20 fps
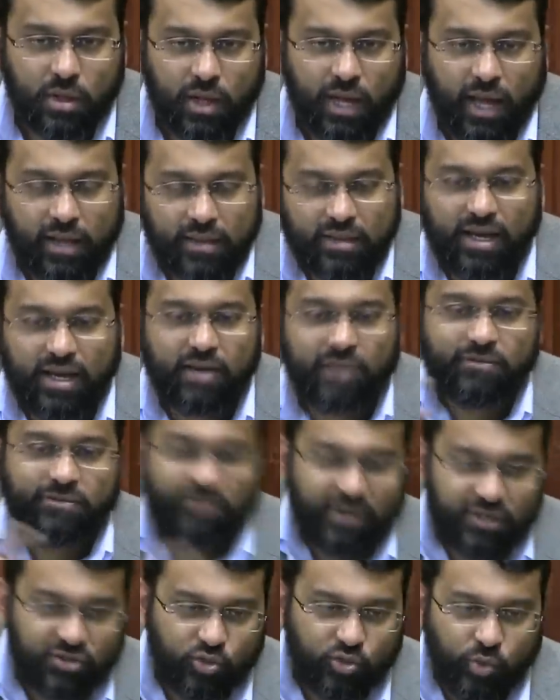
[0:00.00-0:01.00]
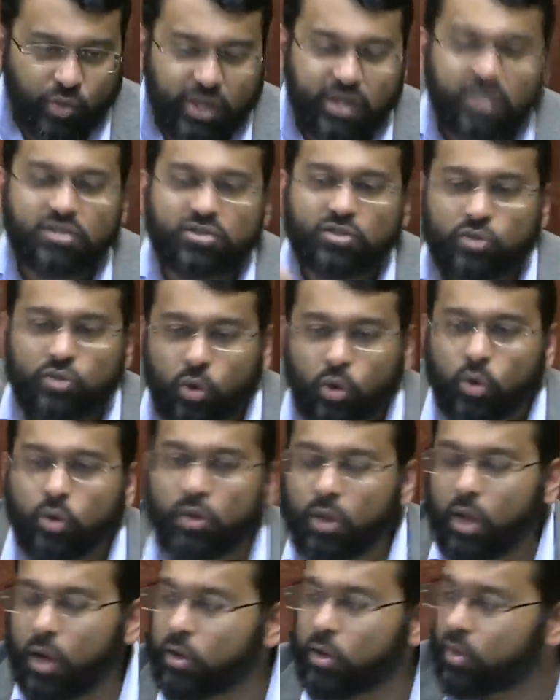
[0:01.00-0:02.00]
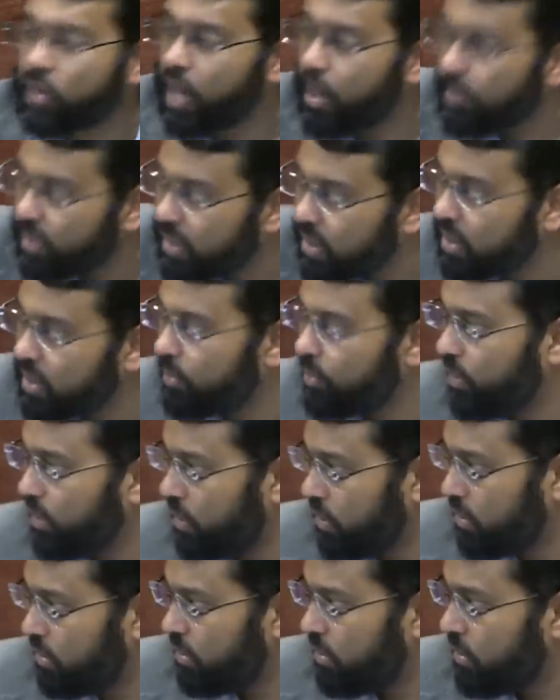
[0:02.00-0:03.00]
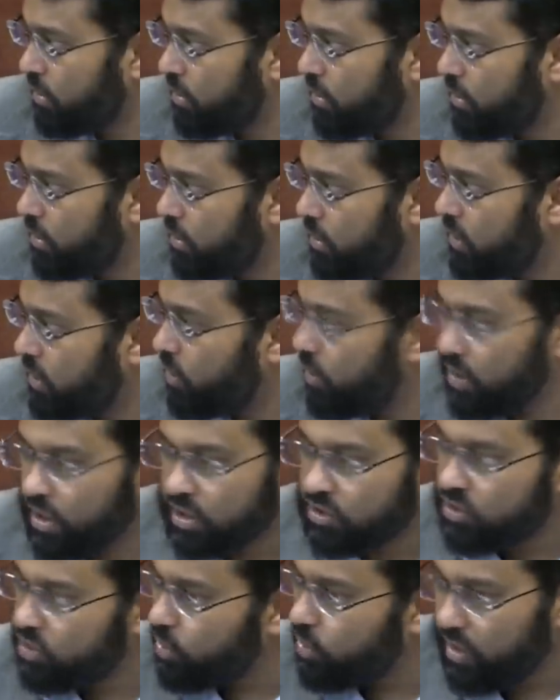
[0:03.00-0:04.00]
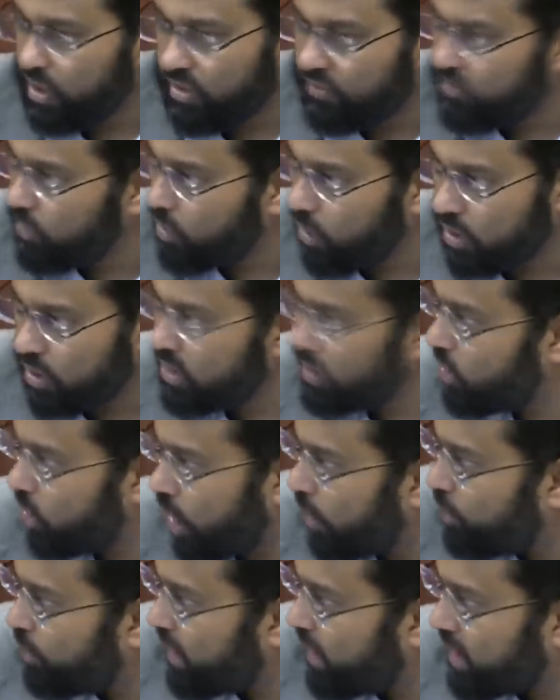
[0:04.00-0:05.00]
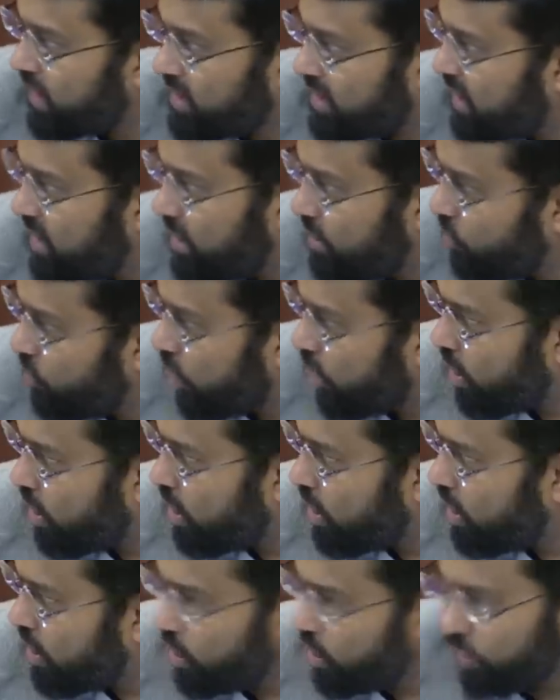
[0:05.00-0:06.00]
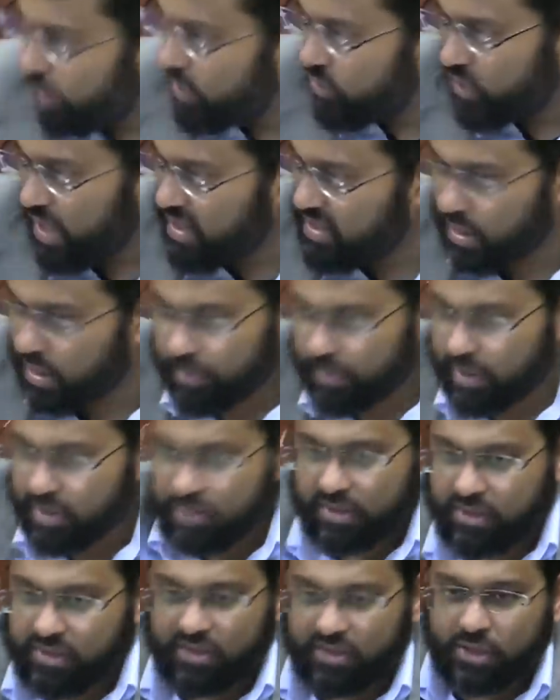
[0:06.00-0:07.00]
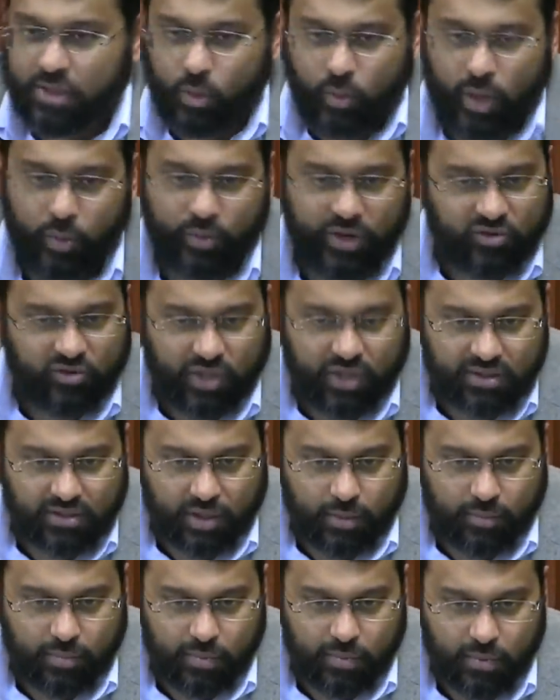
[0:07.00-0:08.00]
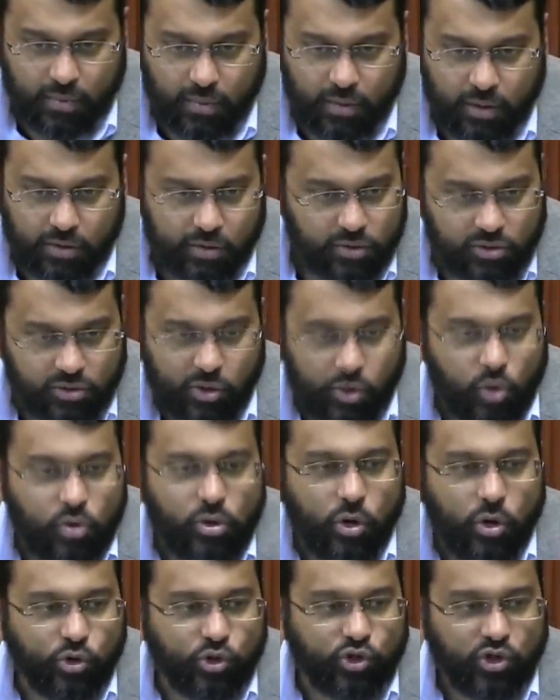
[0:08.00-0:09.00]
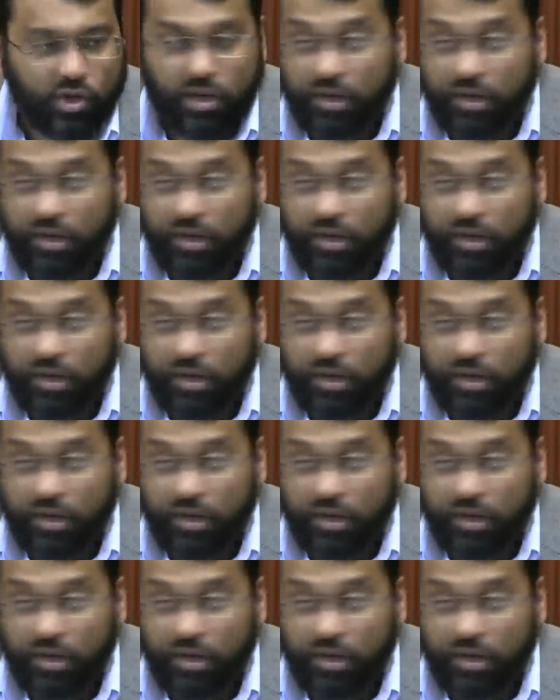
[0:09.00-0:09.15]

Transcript: and that fatwa is no longer applicable. There is no inferiority complex anymore. We dress up because this is the way we dress up. There's no notion